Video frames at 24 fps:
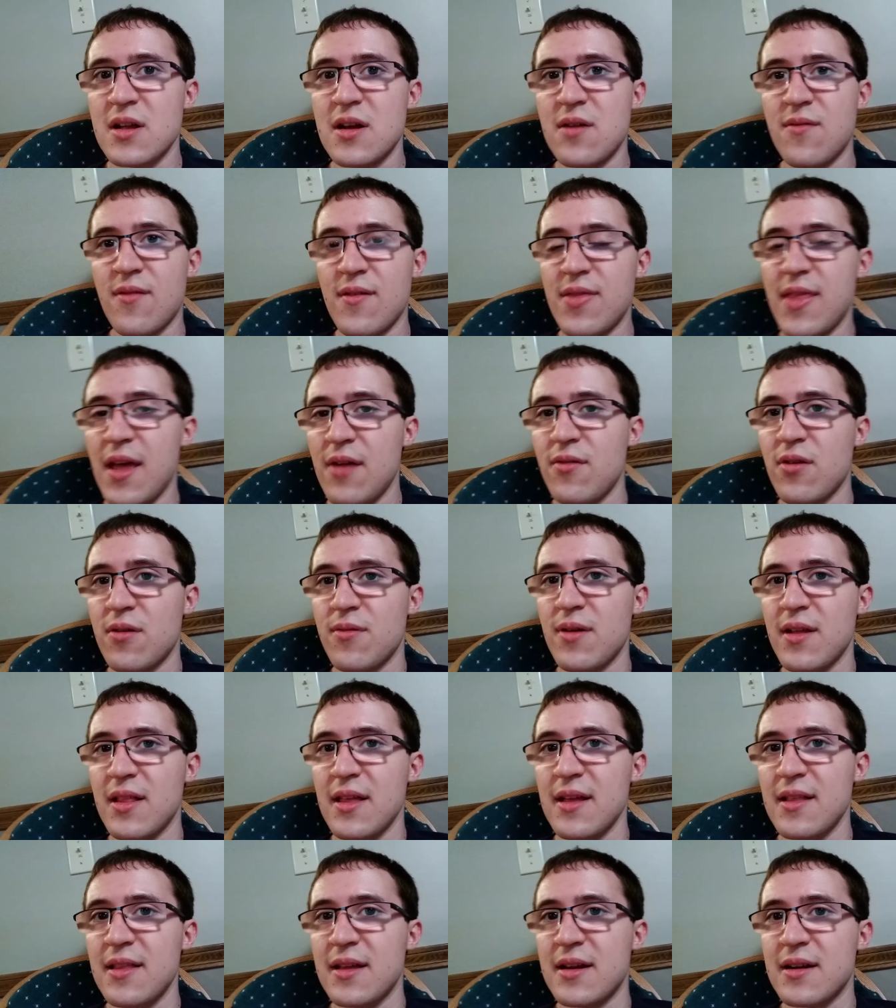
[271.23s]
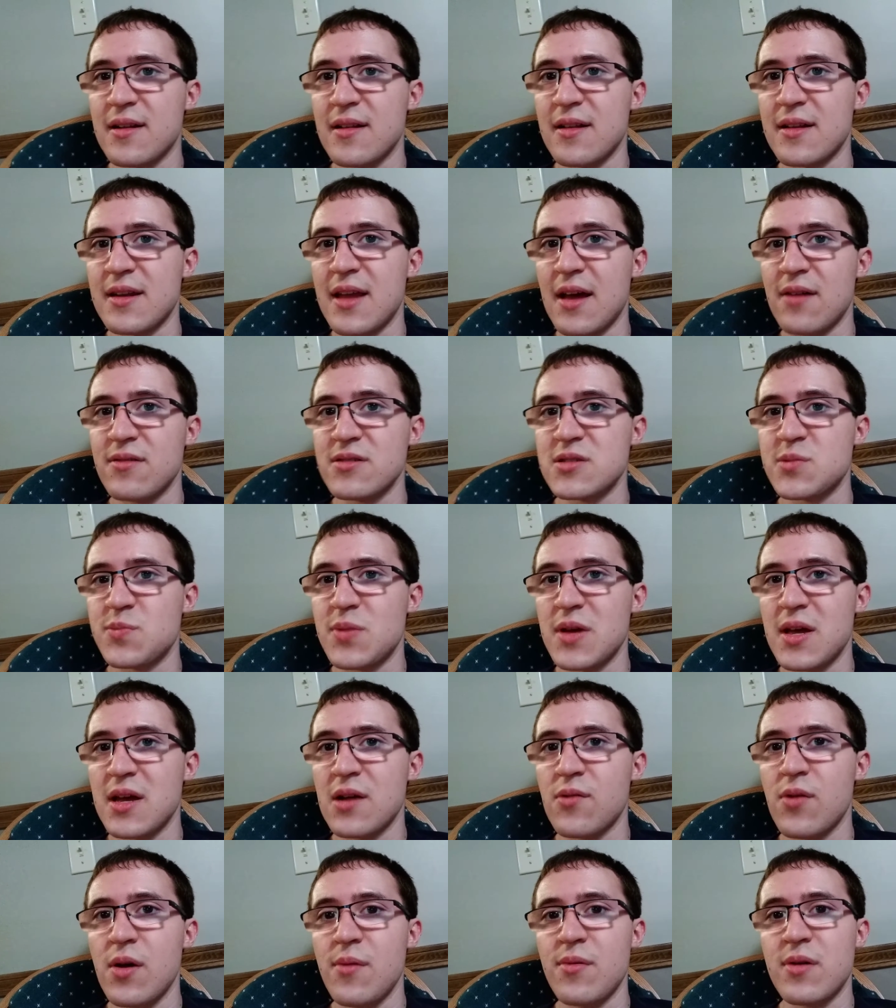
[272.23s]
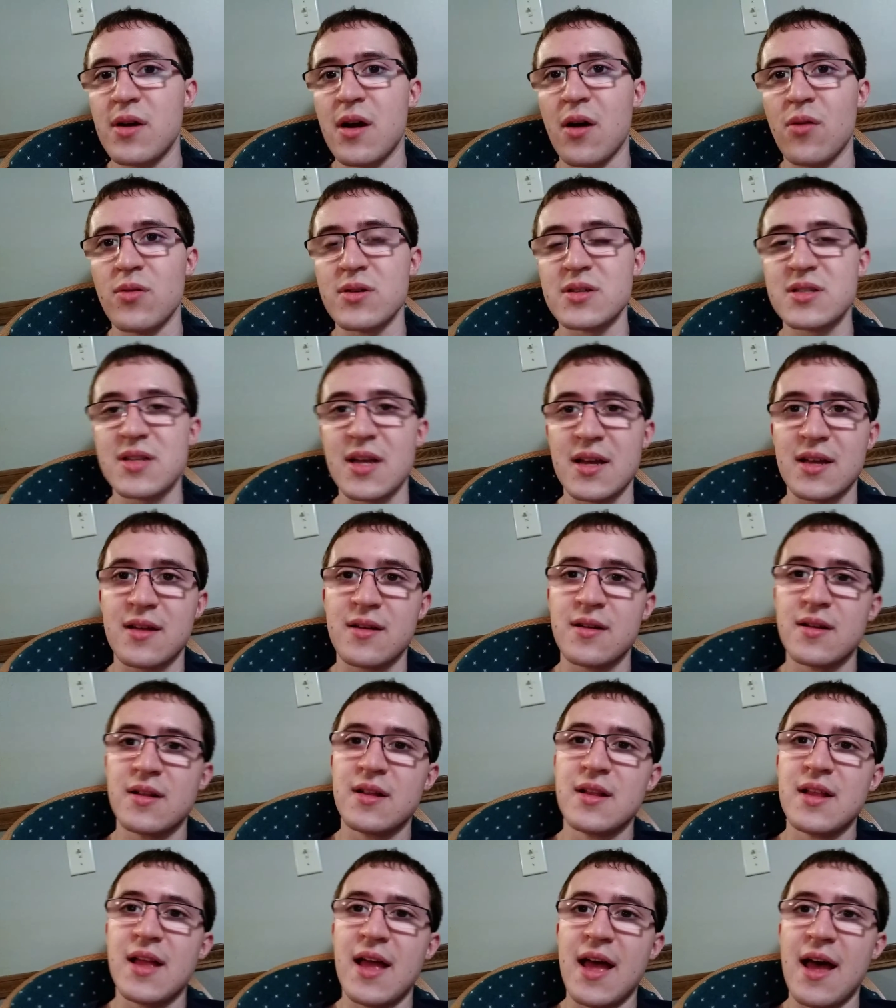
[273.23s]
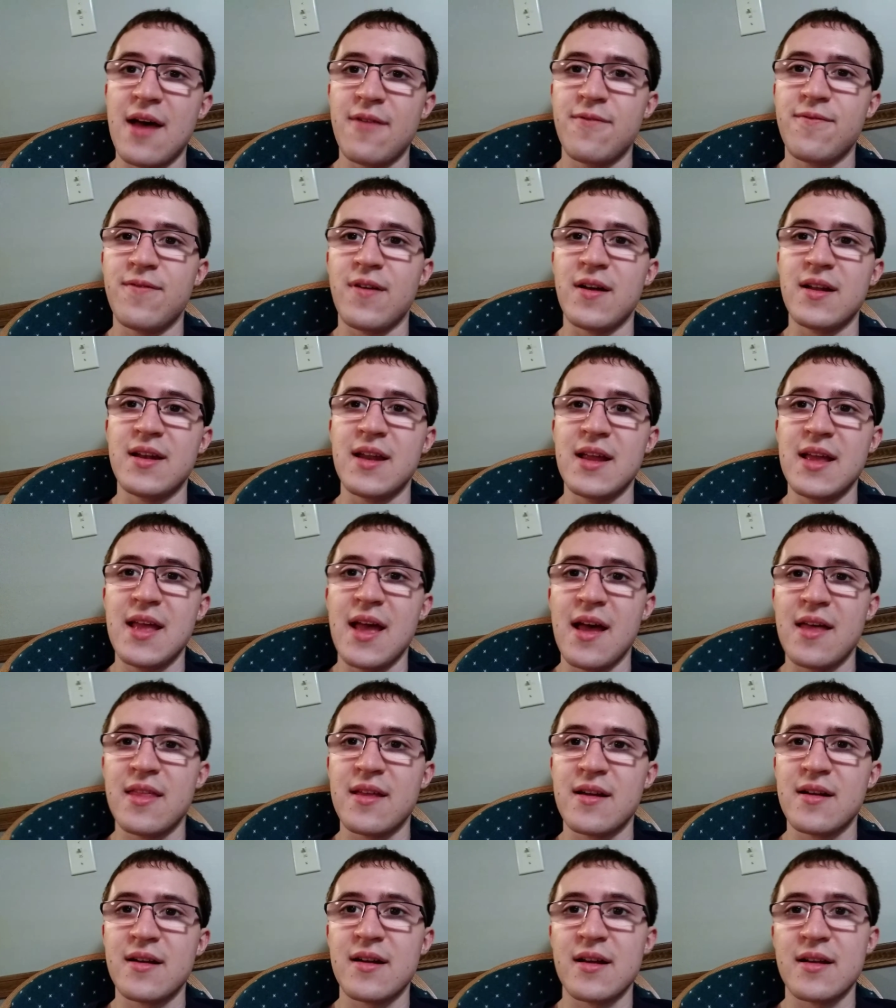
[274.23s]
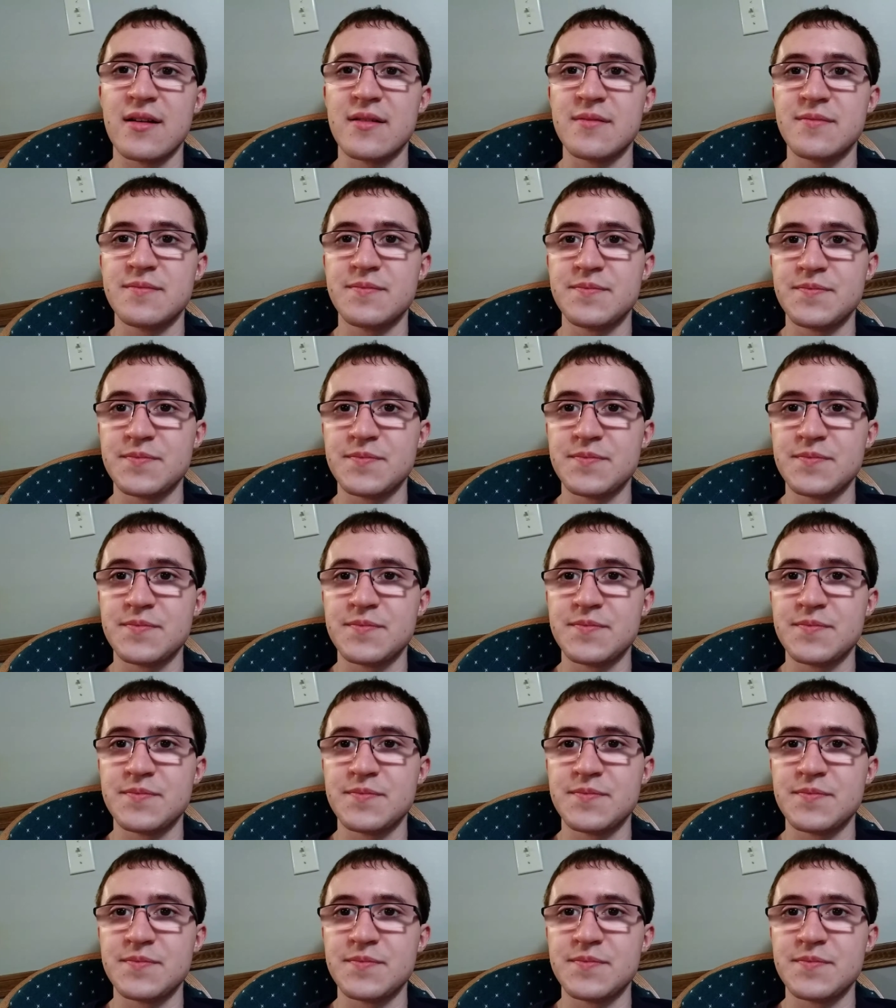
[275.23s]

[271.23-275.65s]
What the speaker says: when they were really little and I was big, we would always have fun together and